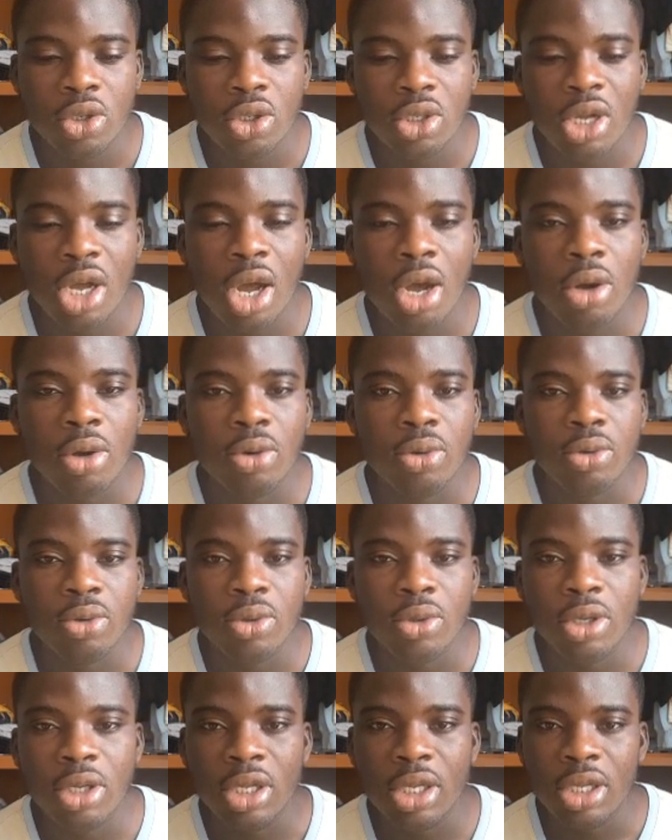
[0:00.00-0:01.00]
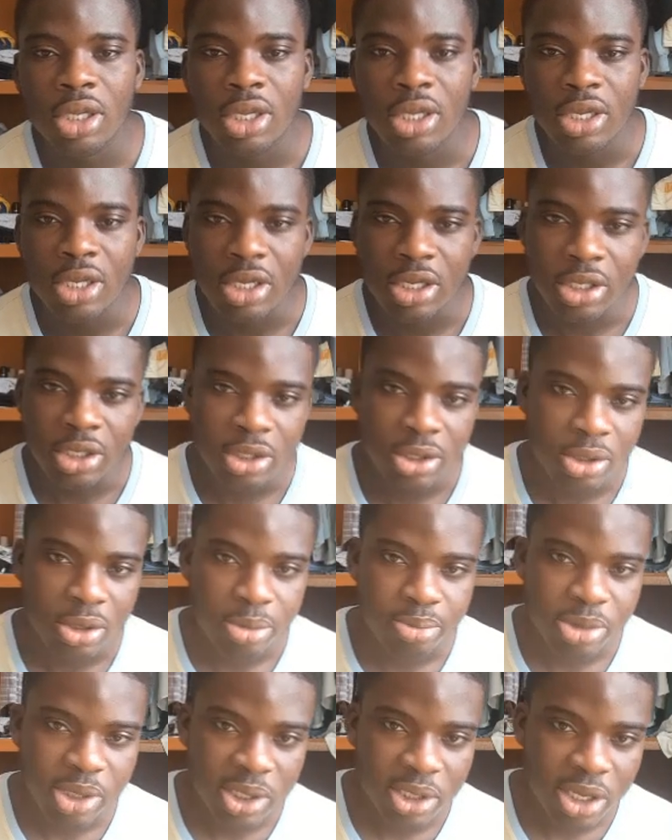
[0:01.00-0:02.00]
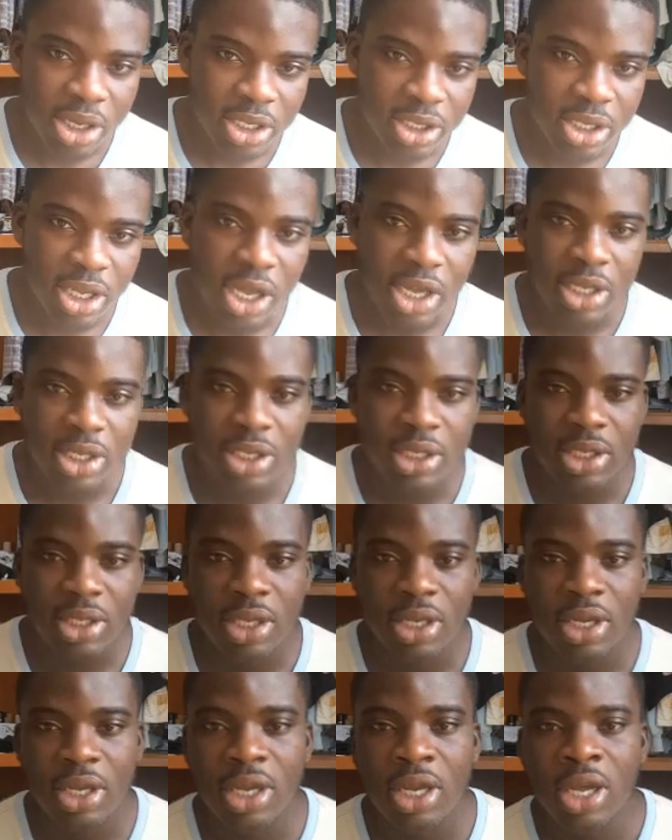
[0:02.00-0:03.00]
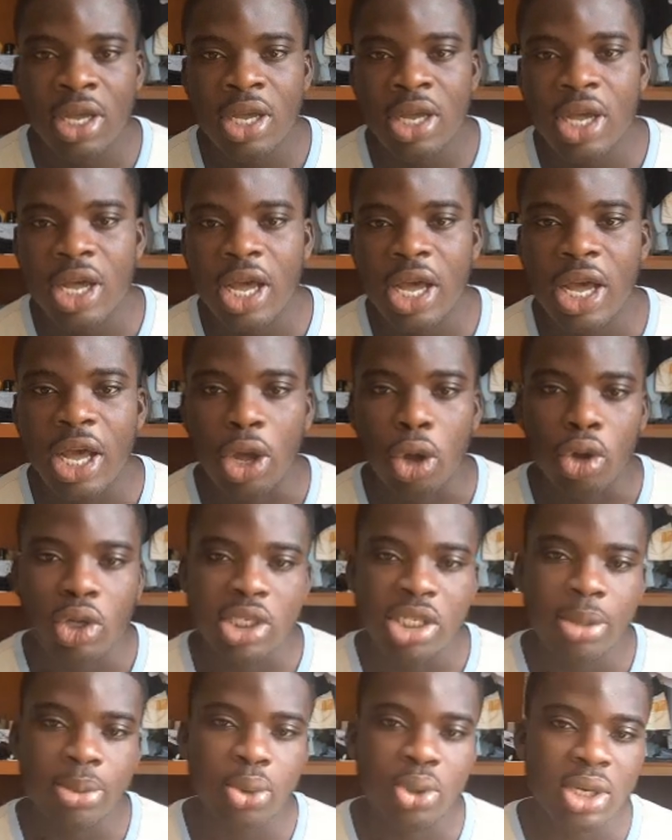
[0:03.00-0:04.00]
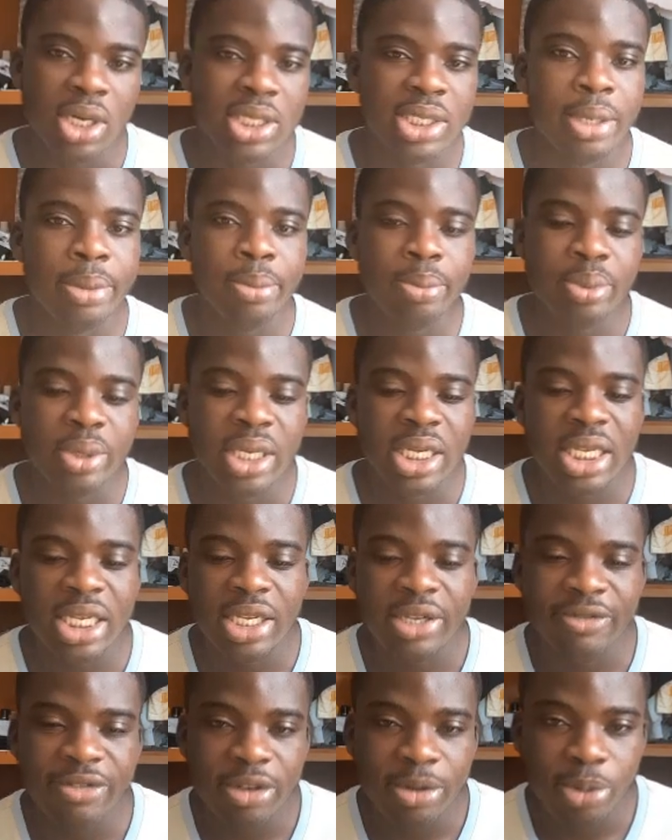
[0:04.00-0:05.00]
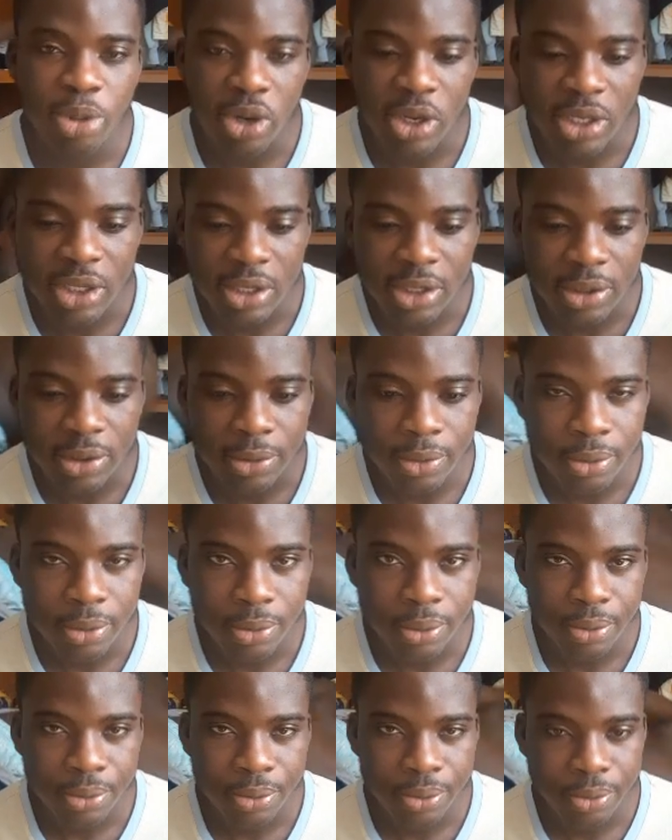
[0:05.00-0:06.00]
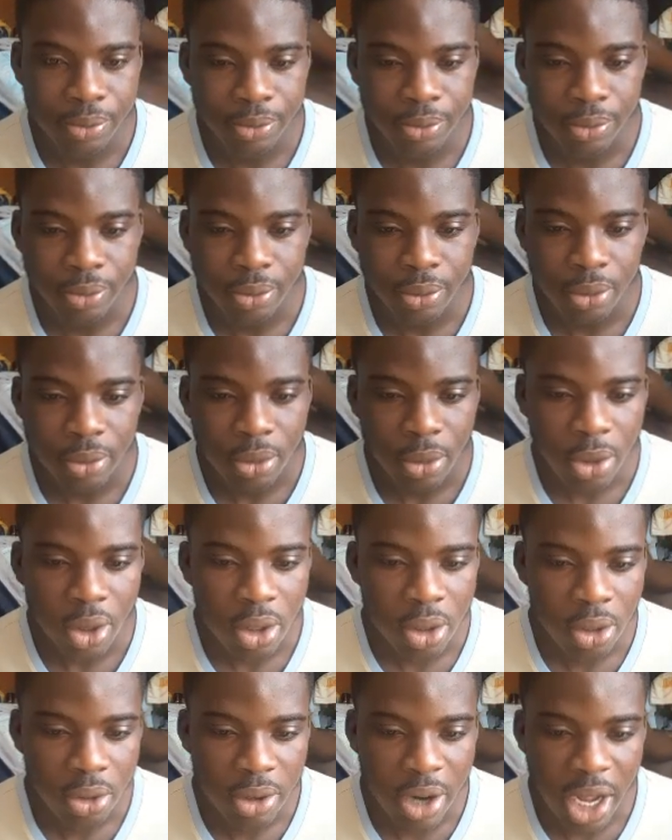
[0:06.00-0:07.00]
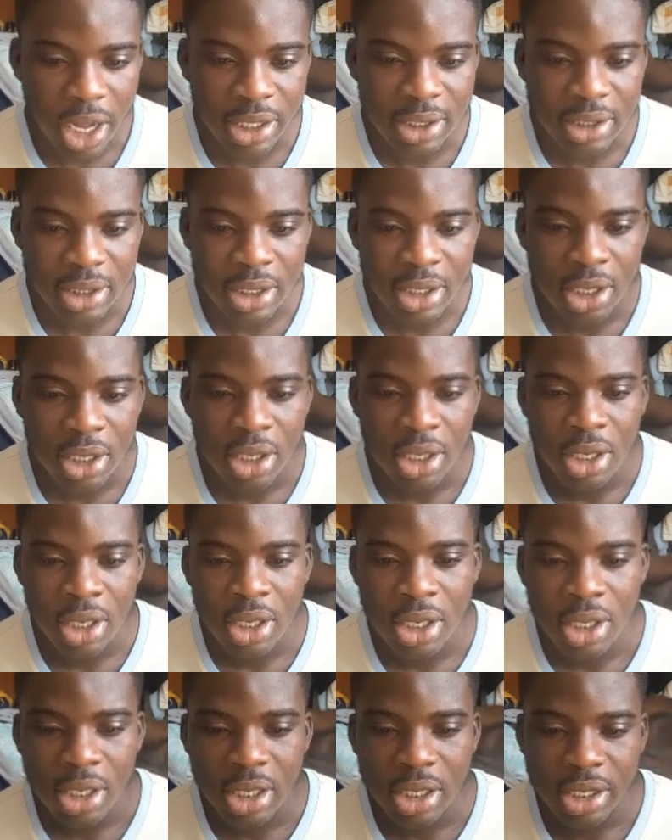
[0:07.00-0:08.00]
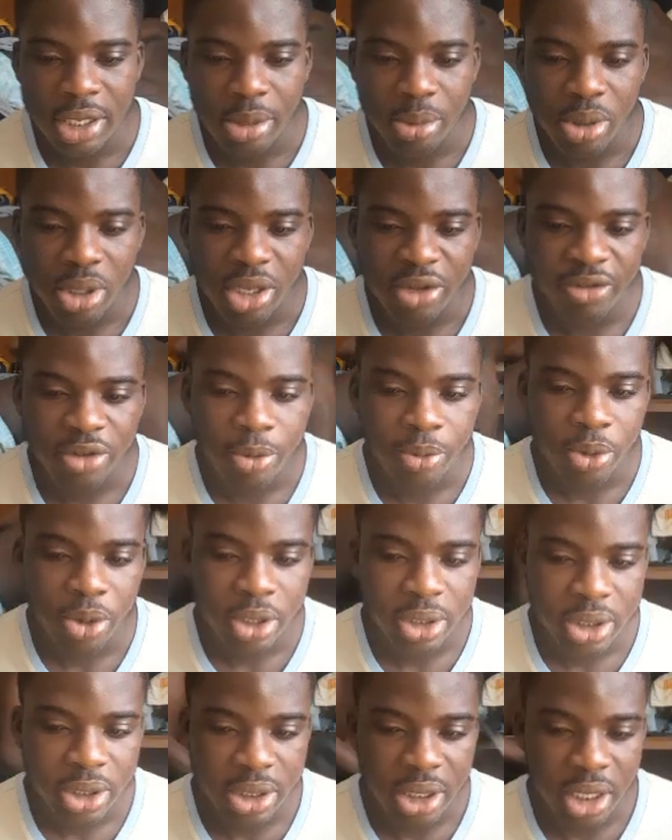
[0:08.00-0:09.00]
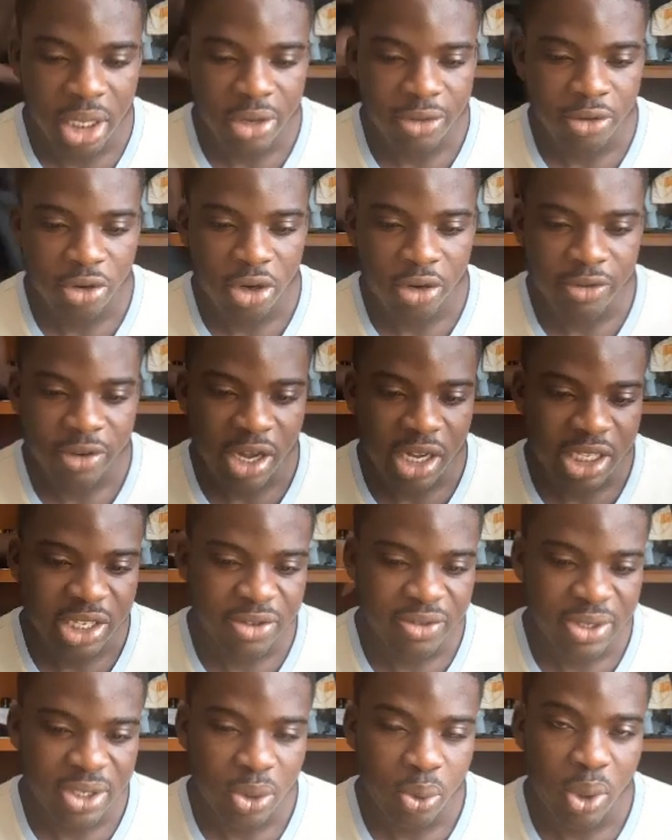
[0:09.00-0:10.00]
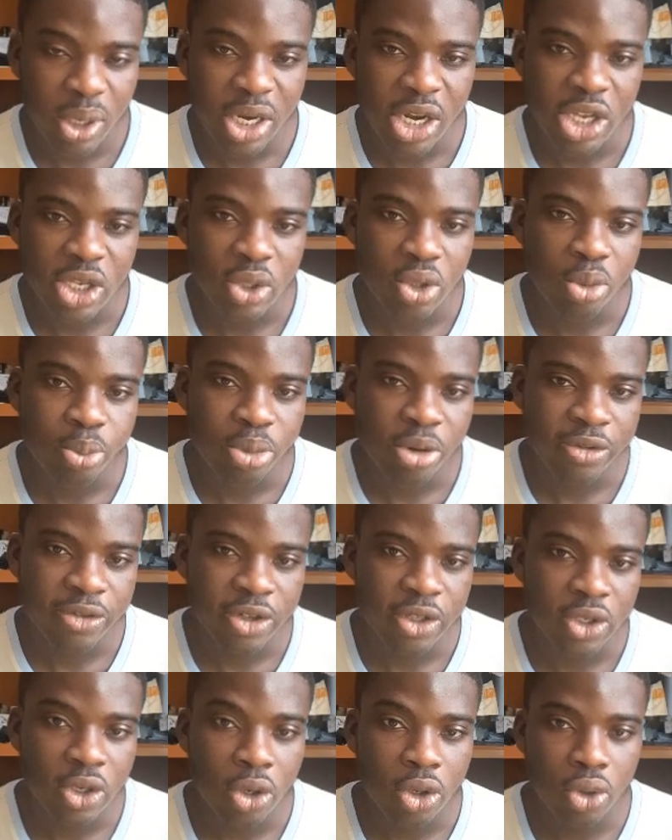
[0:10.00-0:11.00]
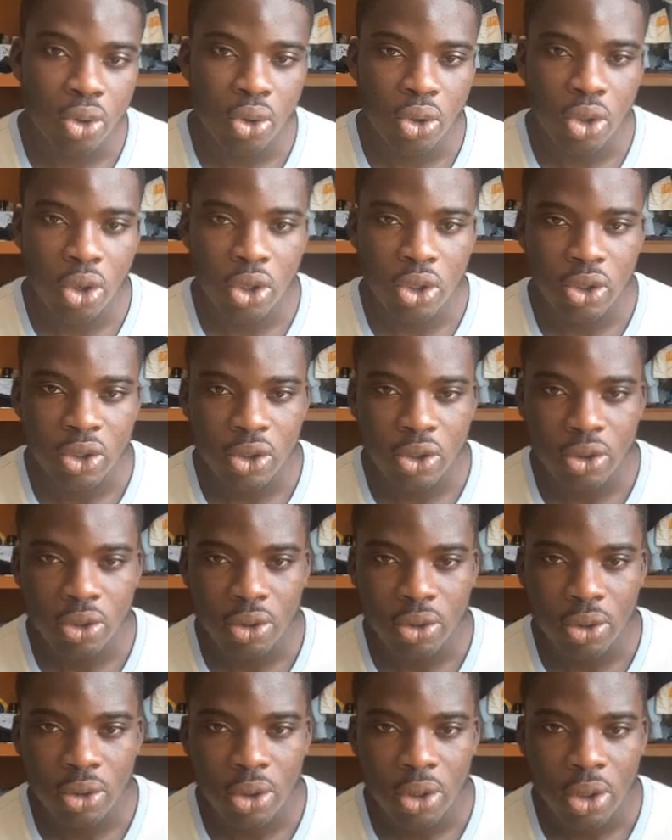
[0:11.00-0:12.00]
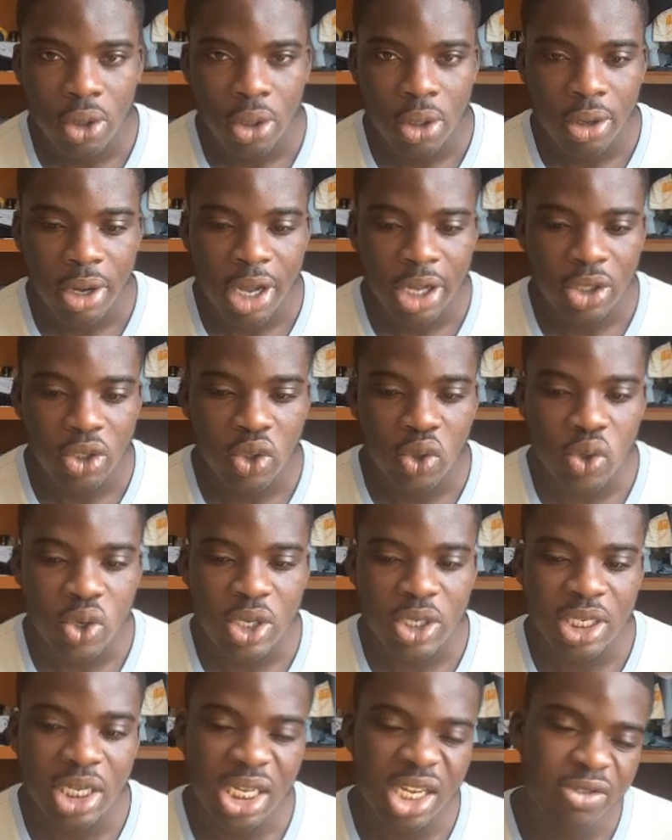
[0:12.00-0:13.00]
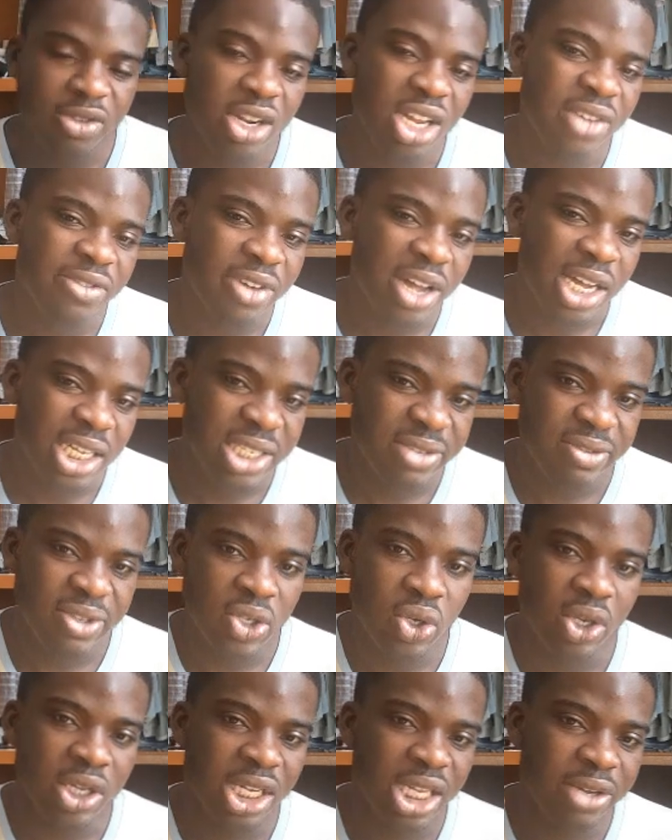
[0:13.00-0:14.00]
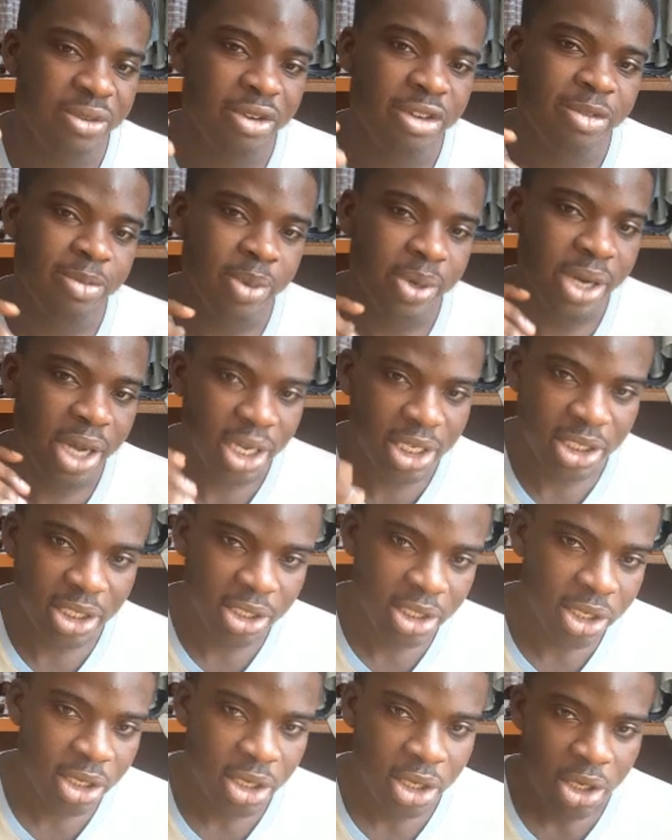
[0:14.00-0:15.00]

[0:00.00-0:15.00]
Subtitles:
Now, in business, there is a concept known as the break-even point. Right? The break-even point is the level of activity where there is no profit or no loss. Right? So, it's the level of activity or the level of production